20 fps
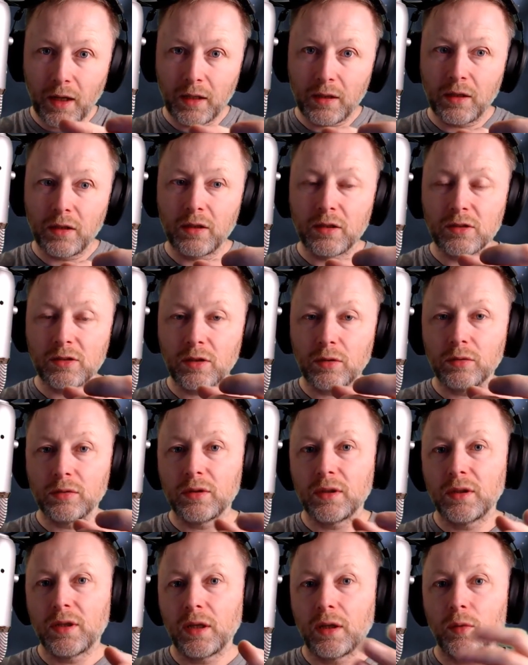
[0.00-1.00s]
and it
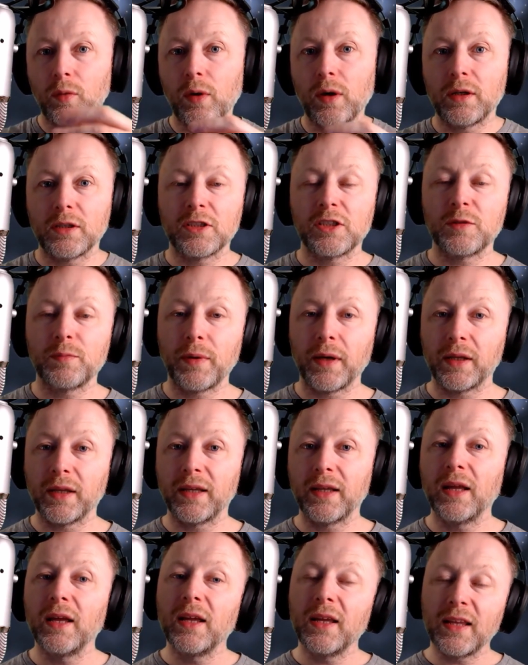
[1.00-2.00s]
resulted in the water
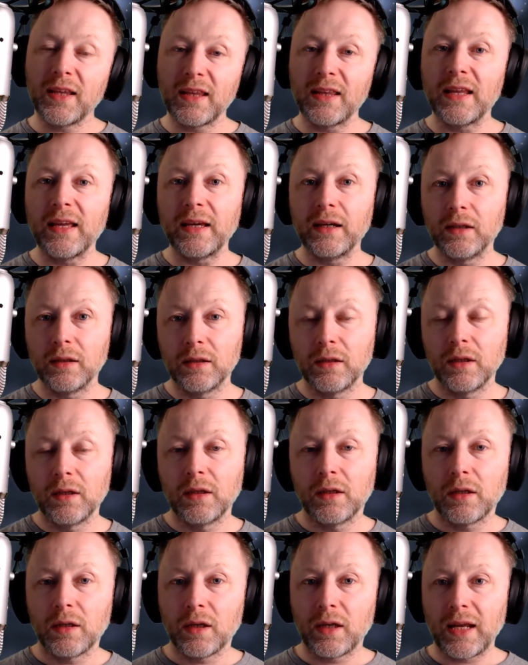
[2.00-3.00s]
spilling near
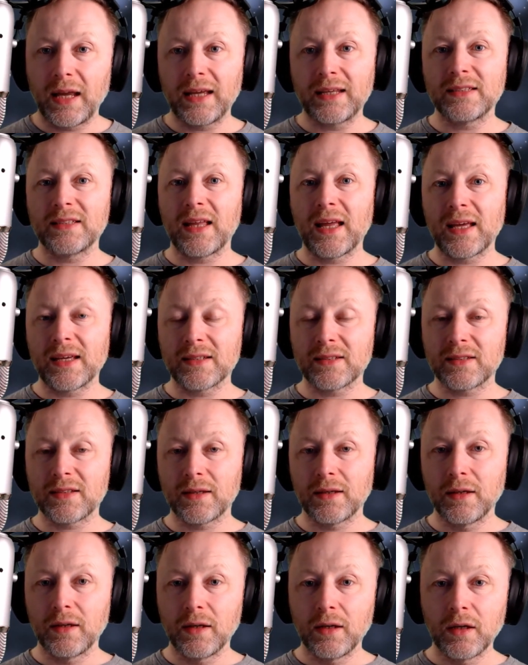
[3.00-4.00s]
Craig's
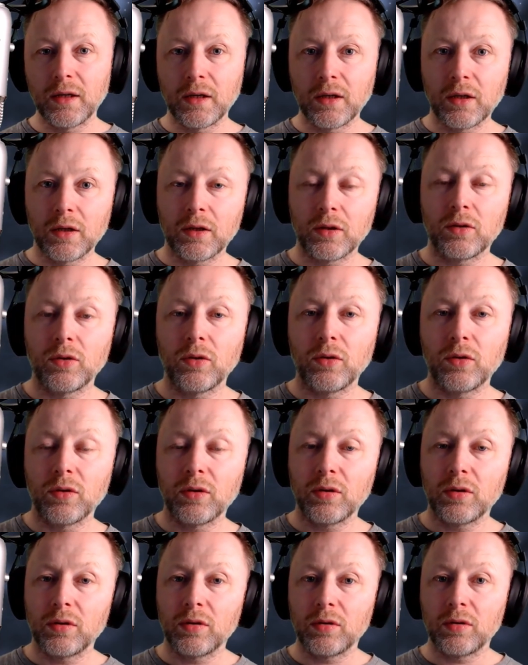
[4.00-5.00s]
desk.
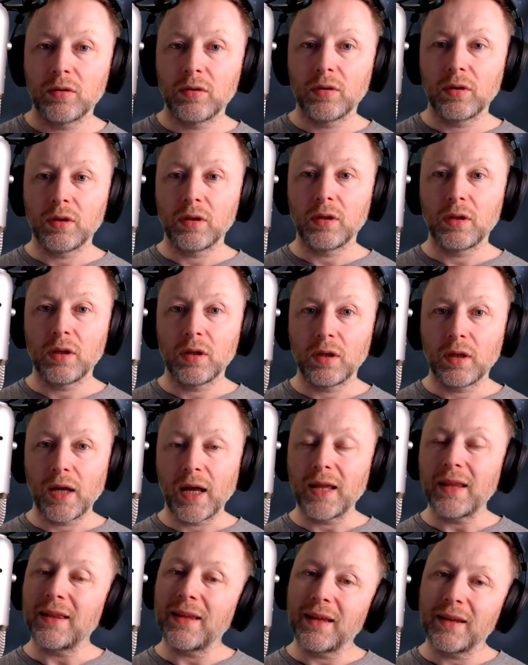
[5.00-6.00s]
Now,
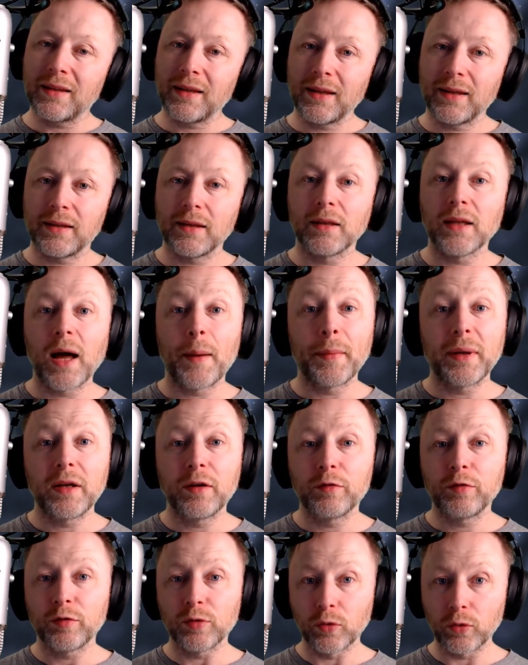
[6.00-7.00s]
in there they had
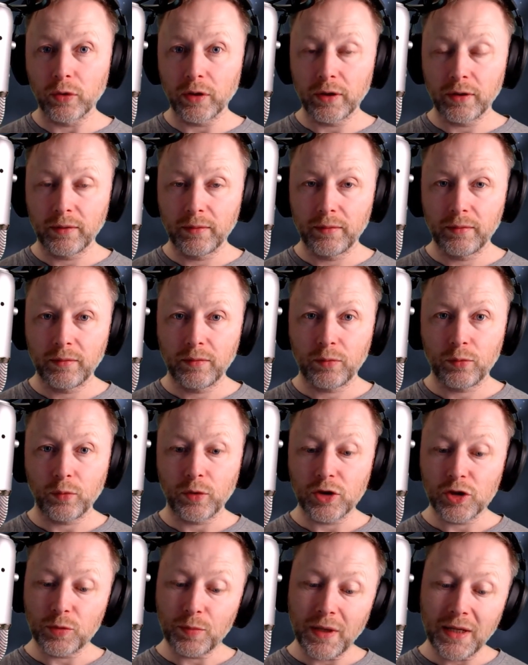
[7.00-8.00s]
laminate flooring,
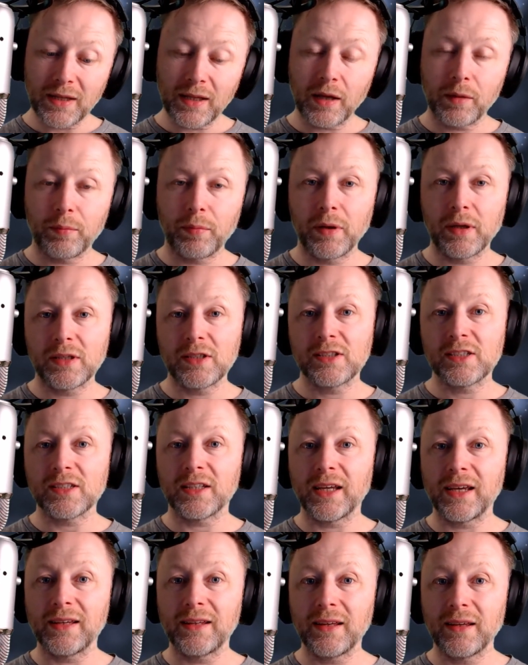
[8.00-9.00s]
which made that bit
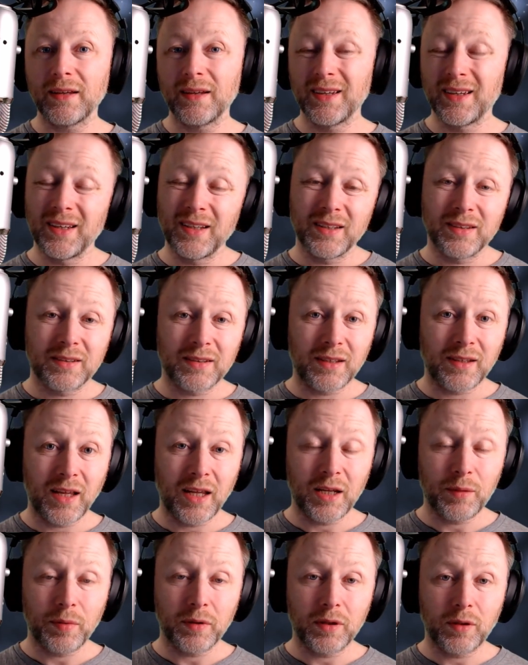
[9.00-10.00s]
slidey. Did
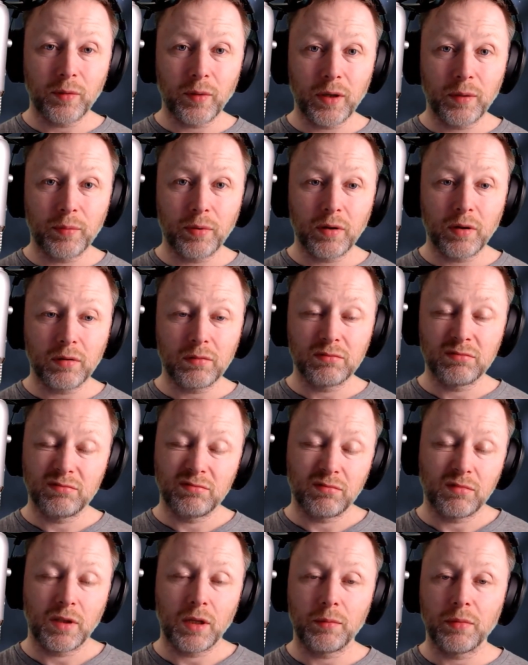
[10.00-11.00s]
anybody wipe it up?
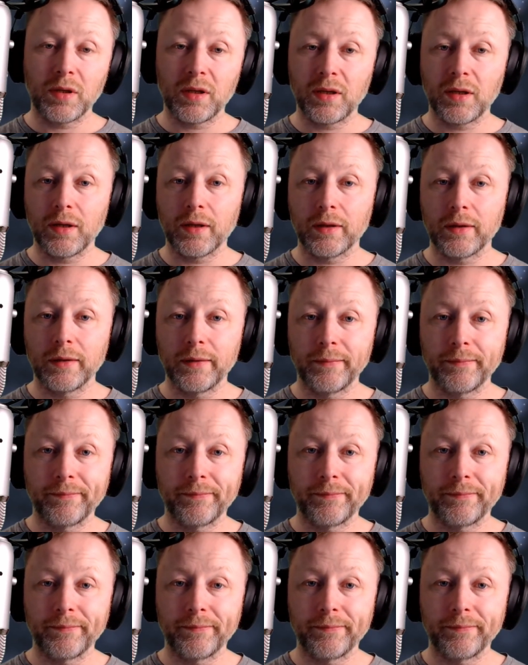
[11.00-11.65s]
Nobody cared.